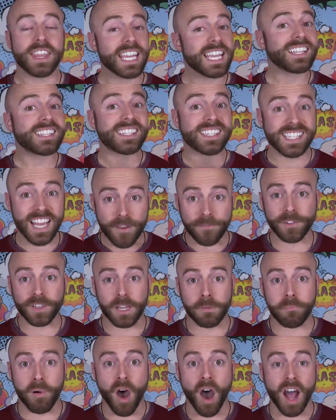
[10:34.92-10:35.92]
These
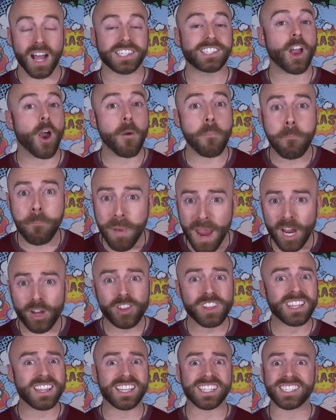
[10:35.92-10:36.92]
cephalopods are
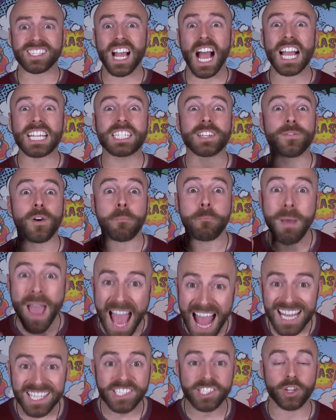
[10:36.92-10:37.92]
barely the size of a
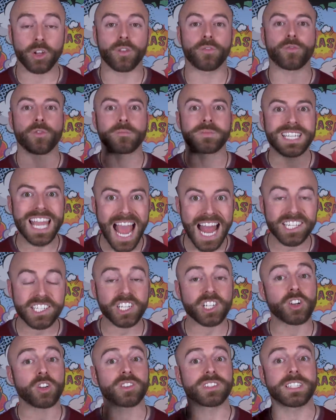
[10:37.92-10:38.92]
pencil from
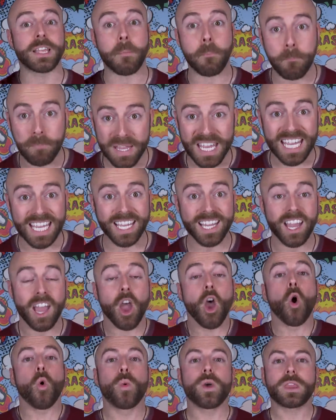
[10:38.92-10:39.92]
tentacle to beak,
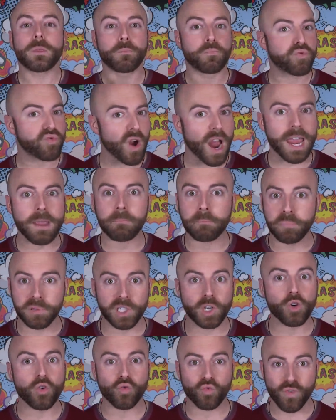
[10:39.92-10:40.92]
with bright
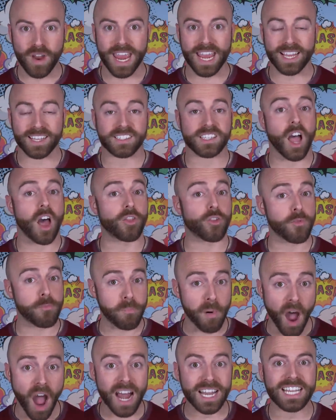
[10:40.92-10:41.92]
blue rings on their
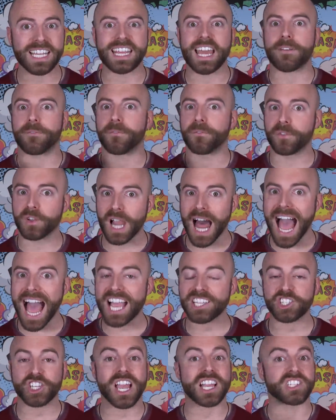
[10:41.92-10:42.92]
body that
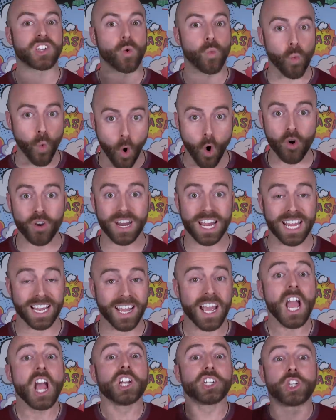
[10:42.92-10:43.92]
flash as a
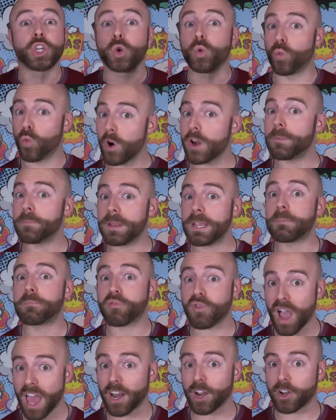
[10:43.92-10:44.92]
warning to would-be
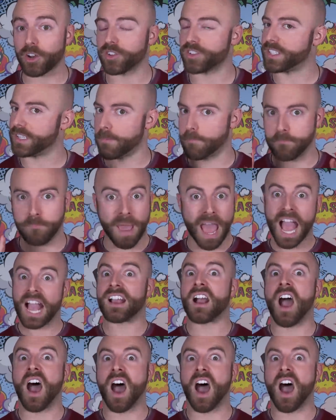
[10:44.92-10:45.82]
predators to back